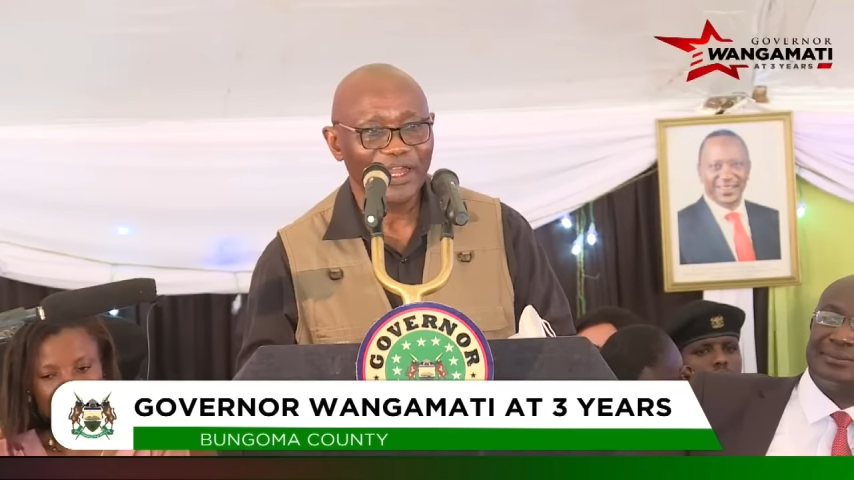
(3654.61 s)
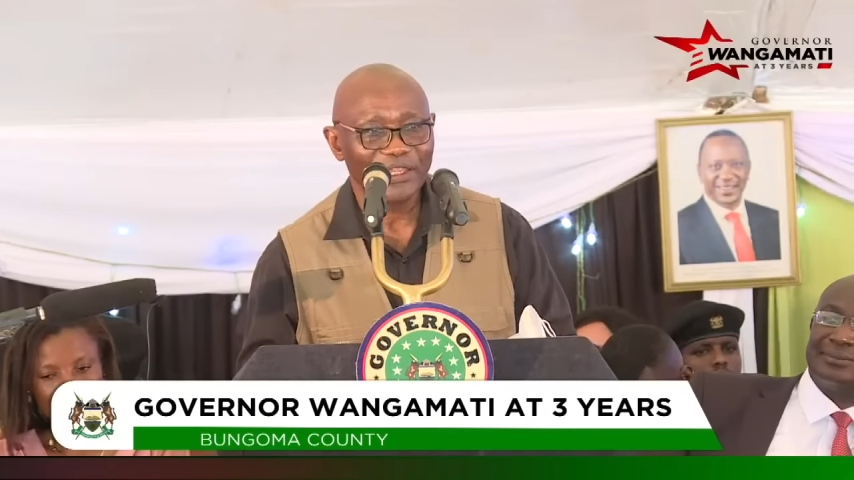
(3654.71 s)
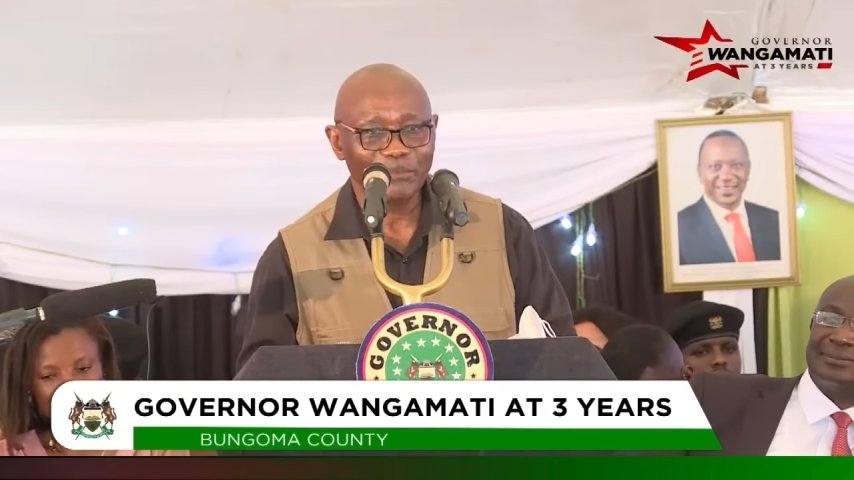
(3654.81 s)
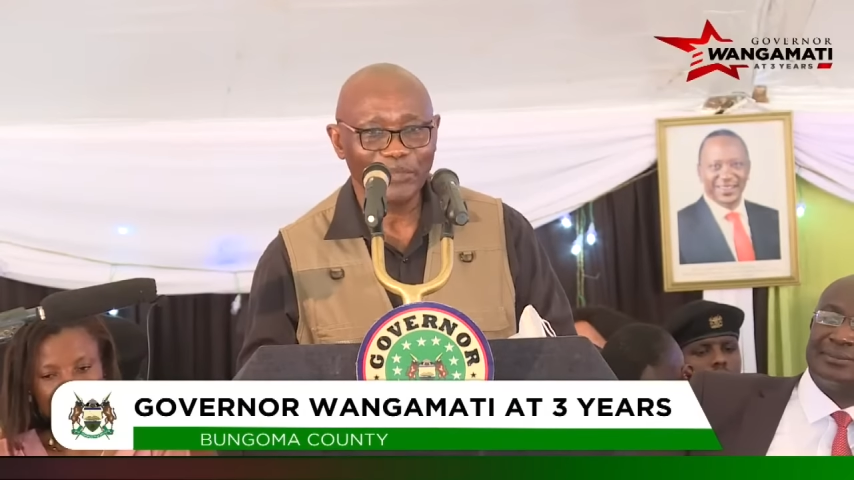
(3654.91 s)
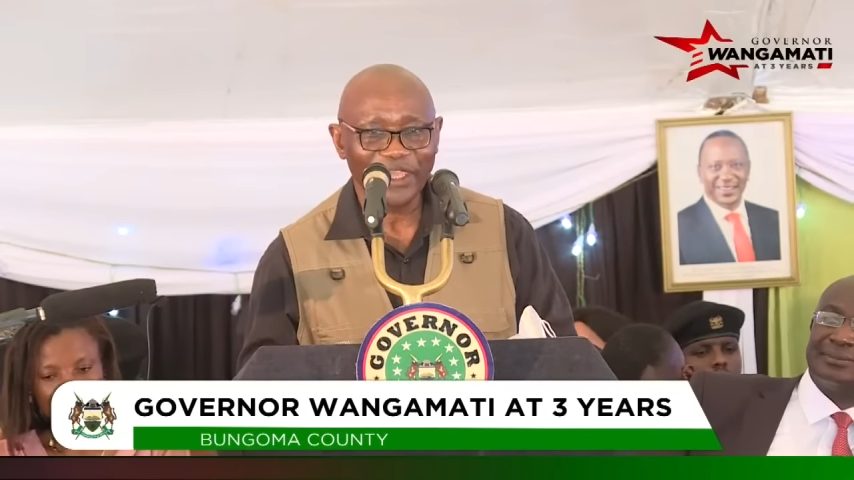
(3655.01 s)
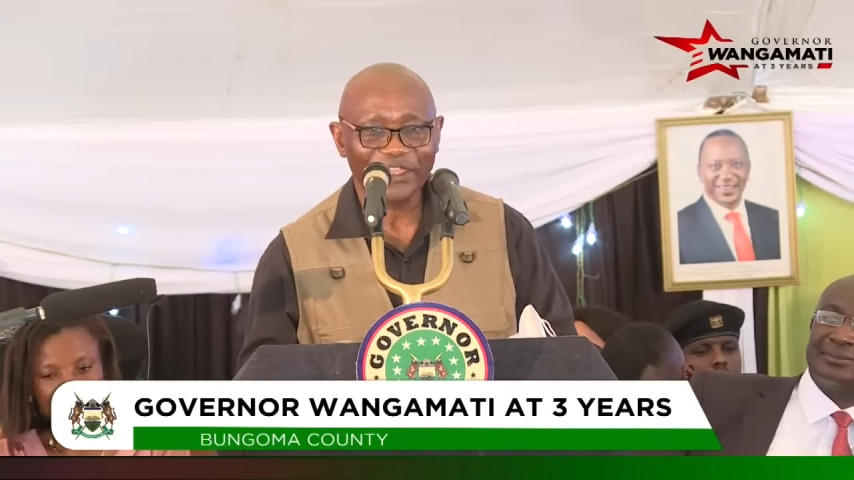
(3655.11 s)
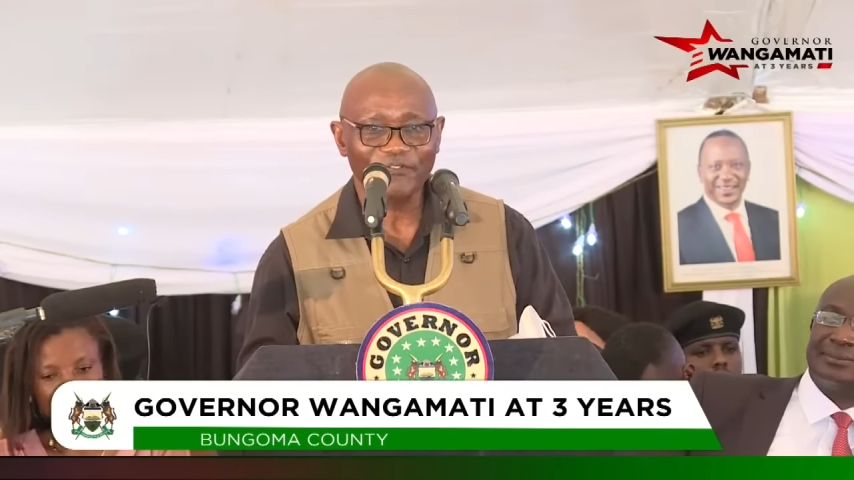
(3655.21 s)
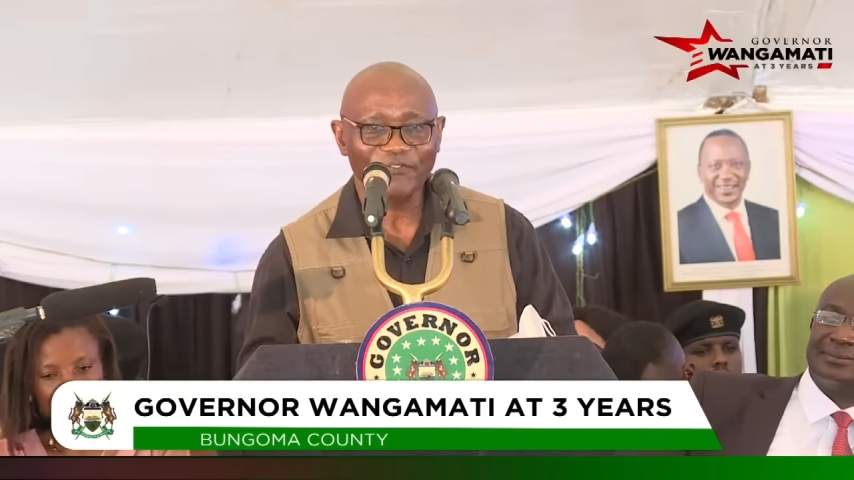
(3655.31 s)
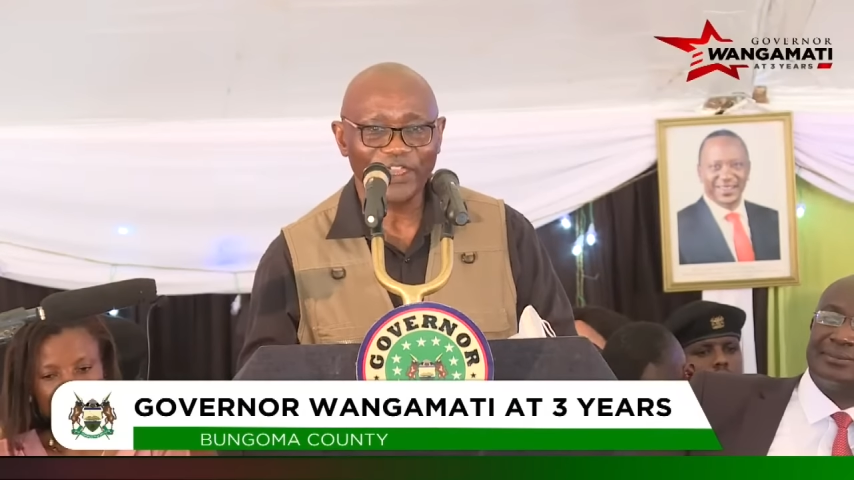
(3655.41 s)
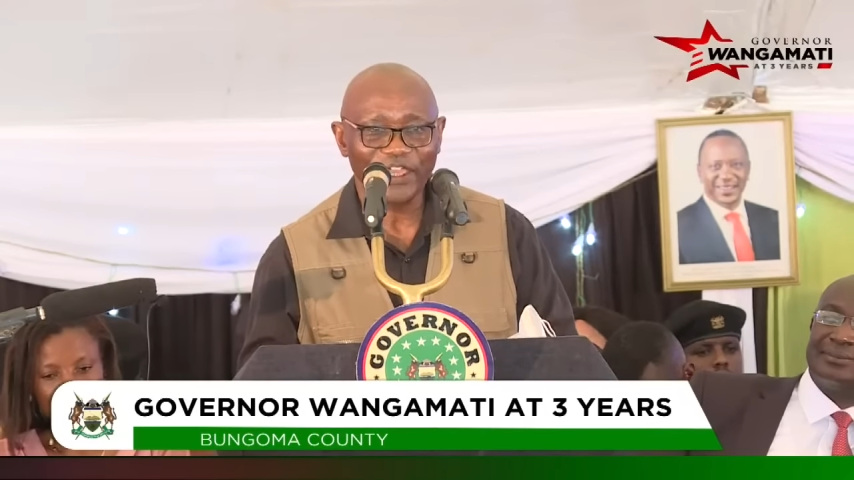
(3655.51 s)
And
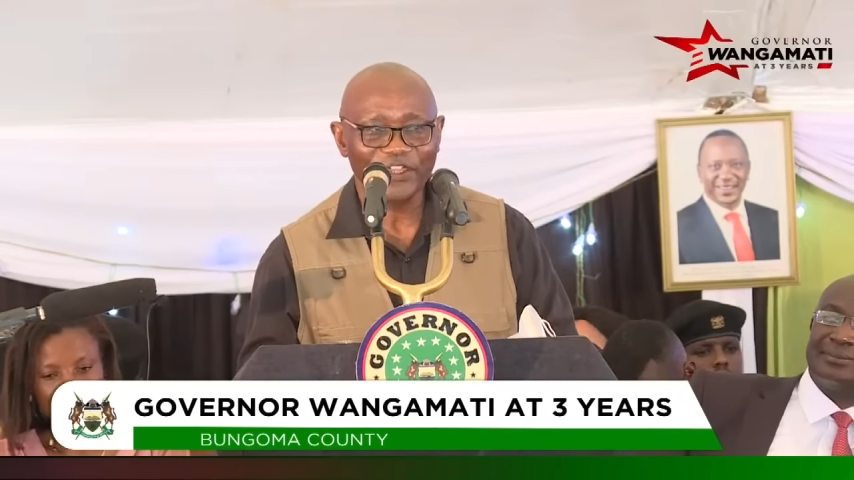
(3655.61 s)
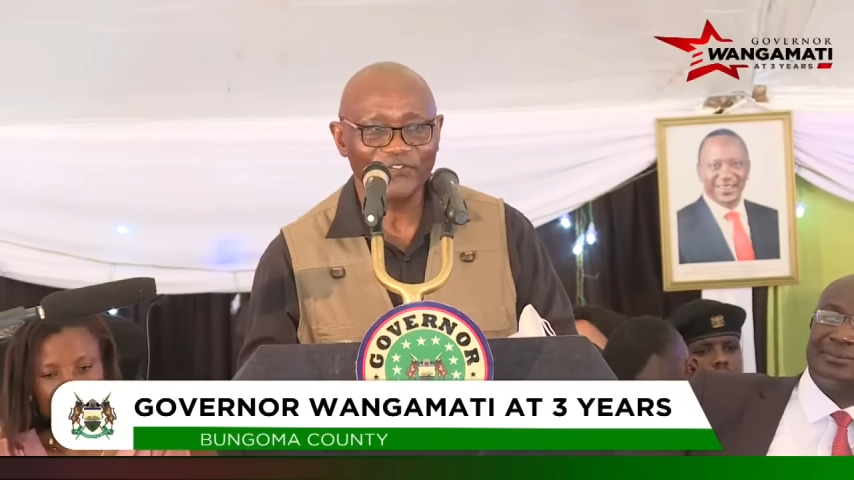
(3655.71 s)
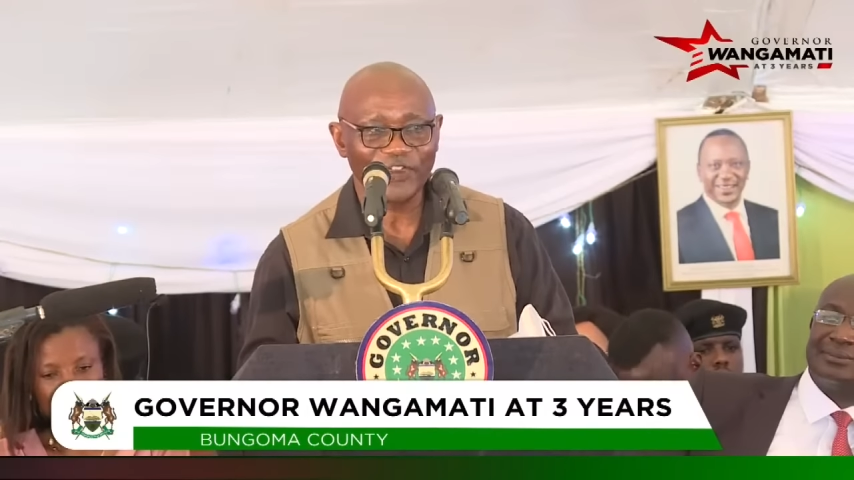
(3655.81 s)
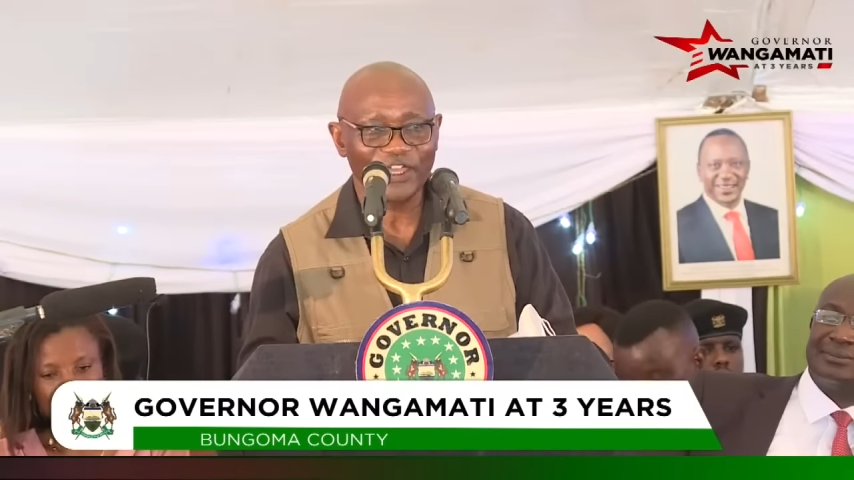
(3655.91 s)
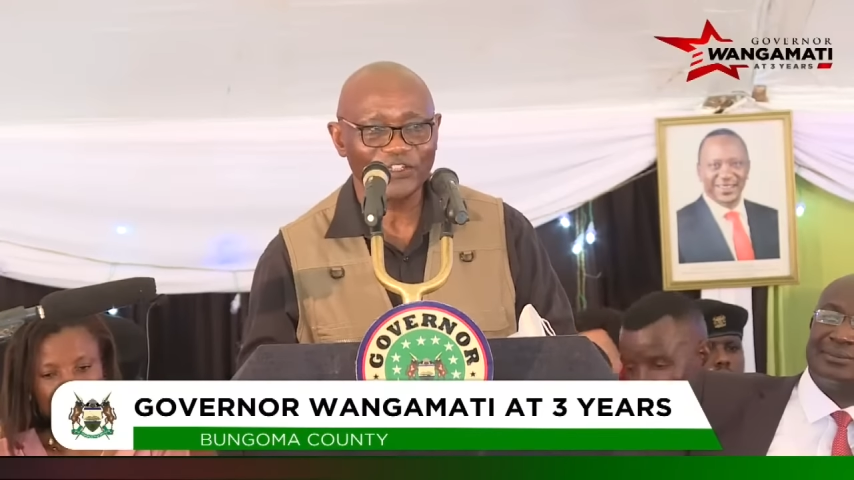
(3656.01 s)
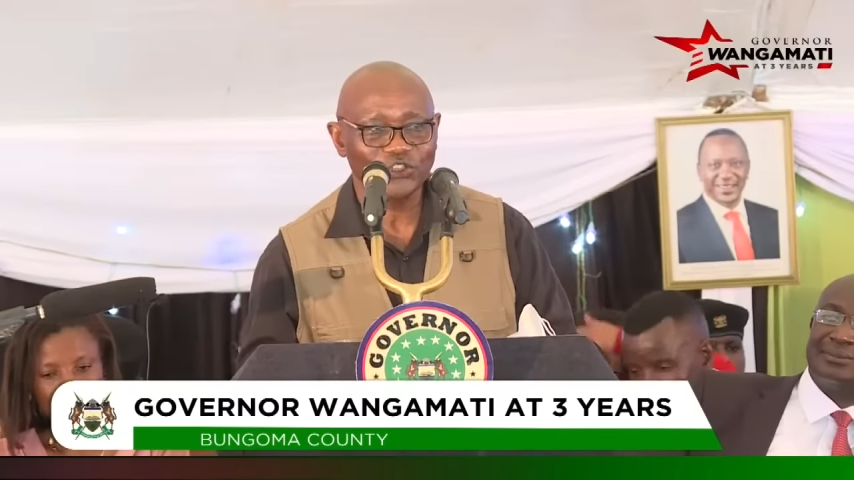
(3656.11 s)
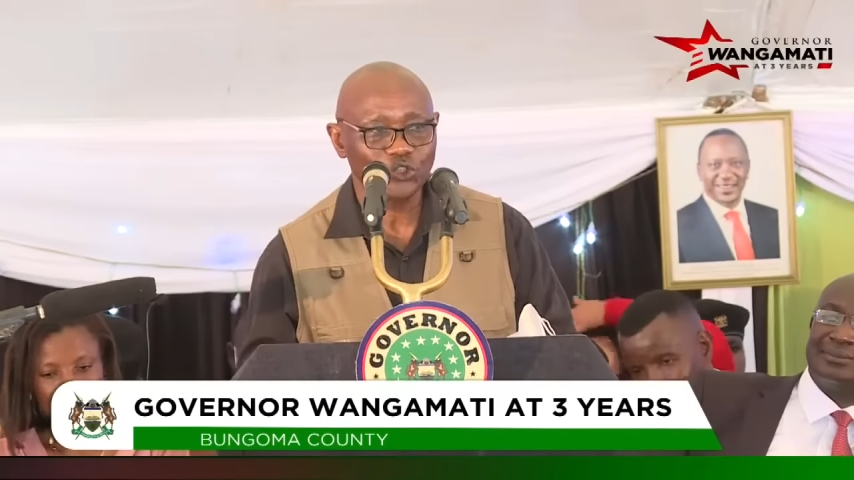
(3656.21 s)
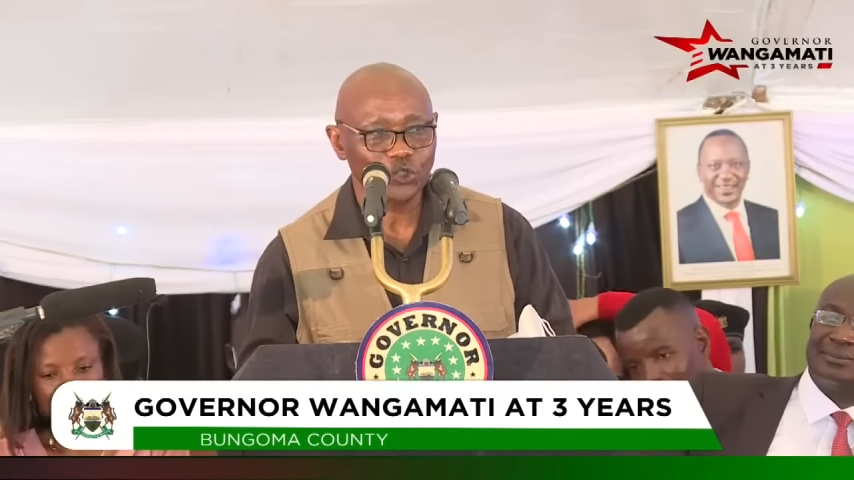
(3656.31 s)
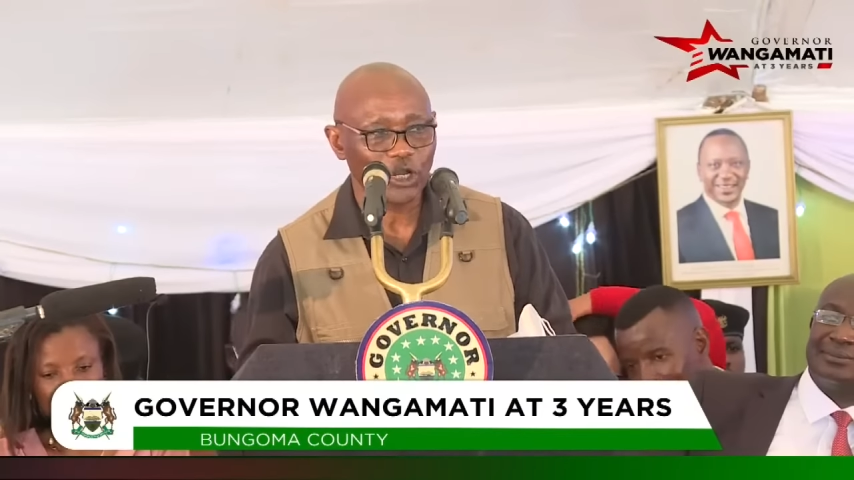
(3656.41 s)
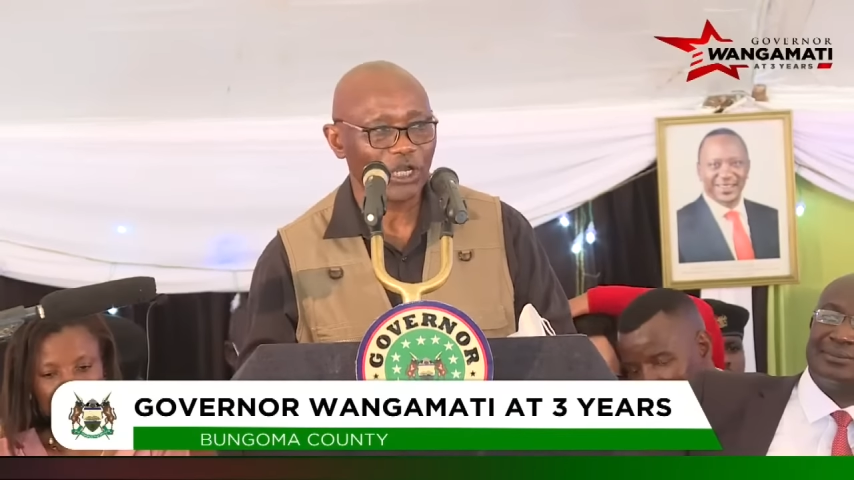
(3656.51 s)
make very, very
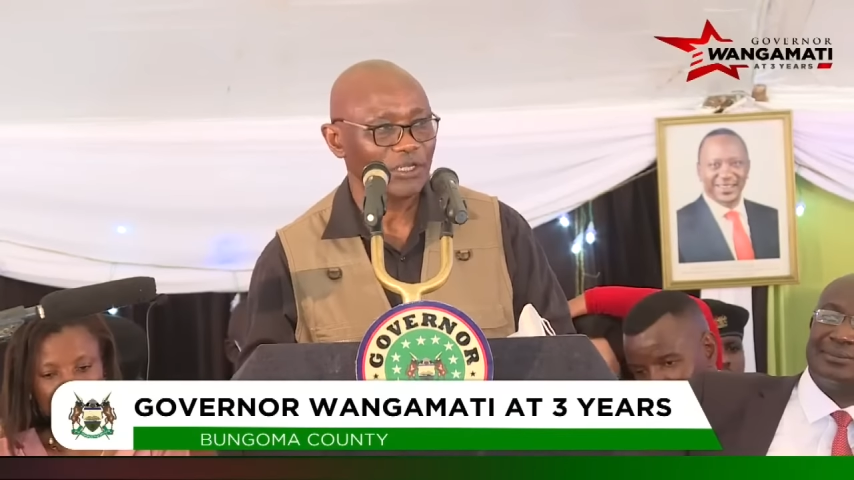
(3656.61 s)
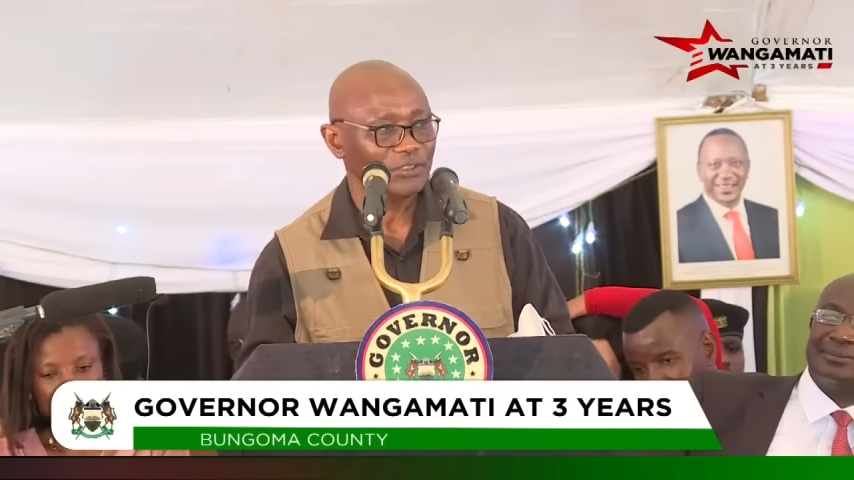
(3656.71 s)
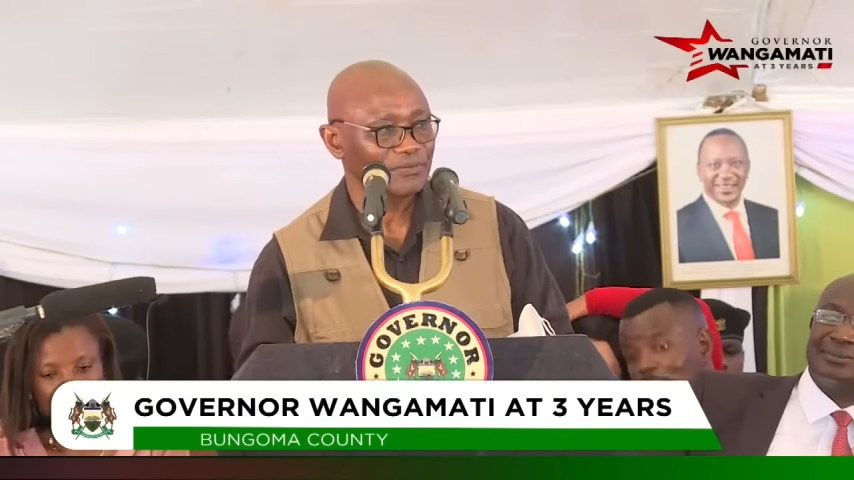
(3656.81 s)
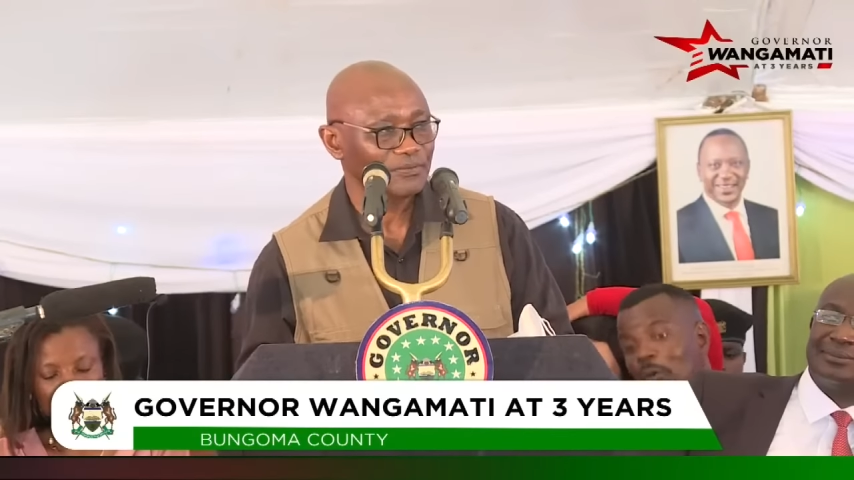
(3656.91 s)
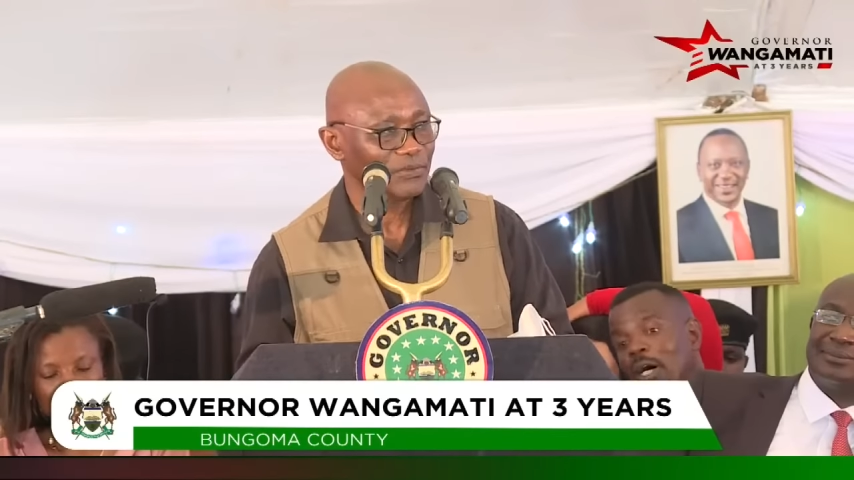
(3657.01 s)
sure